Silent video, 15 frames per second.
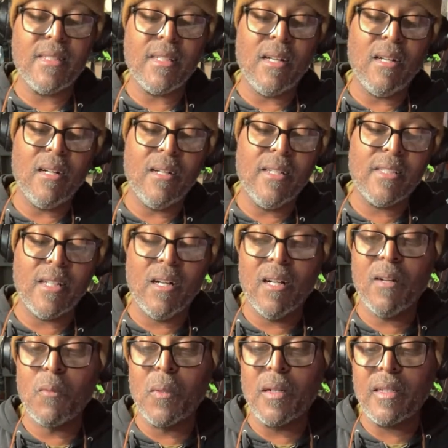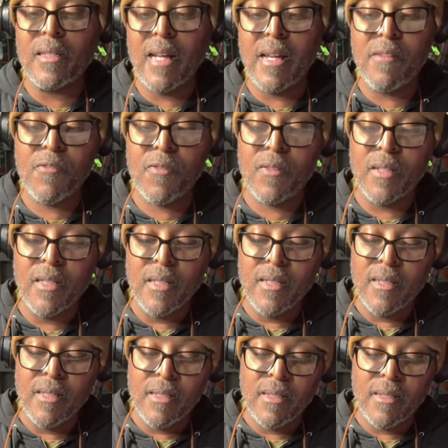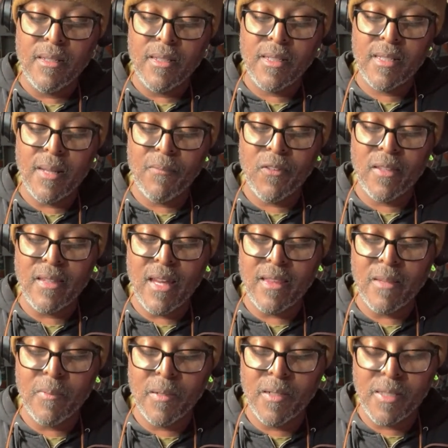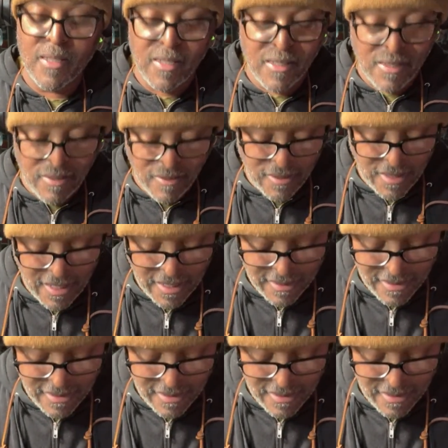a hard work knife. It's something that the person is using at